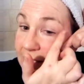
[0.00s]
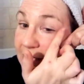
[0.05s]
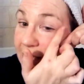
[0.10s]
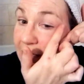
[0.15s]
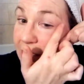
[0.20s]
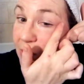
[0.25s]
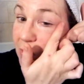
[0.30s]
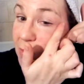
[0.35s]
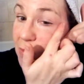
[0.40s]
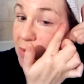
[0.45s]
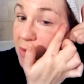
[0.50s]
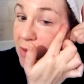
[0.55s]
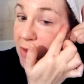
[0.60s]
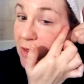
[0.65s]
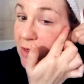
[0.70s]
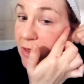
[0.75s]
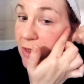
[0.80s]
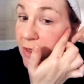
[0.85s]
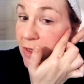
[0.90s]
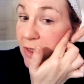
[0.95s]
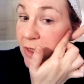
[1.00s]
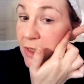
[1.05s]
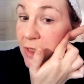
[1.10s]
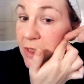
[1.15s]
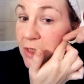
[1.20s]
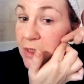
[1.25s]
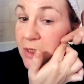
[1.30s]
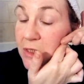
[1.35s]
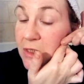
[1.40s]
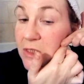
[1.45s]
down
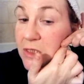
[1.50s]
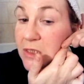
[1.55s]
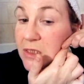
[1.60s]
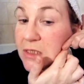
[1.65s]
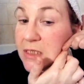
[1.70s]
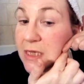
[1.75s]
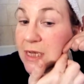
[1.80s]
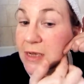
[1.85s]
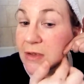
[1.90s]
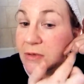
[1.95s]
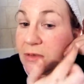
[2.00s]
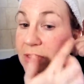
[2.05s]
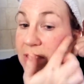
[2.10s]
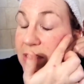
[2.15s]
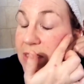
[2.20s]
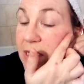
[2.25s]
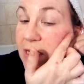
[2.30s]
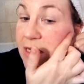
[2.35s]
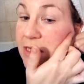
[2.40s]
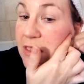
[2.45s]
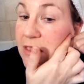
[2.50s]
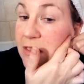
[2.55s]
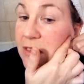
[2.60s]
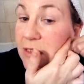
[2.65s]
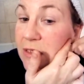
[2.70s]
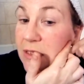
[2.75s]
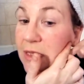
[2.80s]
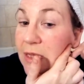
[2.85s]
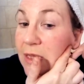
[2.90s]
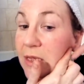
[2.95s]
the side of
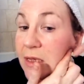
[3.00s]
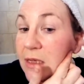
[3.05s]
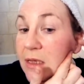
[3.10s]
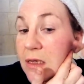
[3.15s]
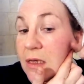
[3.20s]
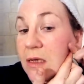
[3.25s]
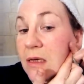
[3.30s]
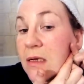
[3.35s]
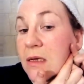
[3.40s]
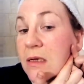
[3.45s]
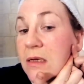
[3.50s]
the neck,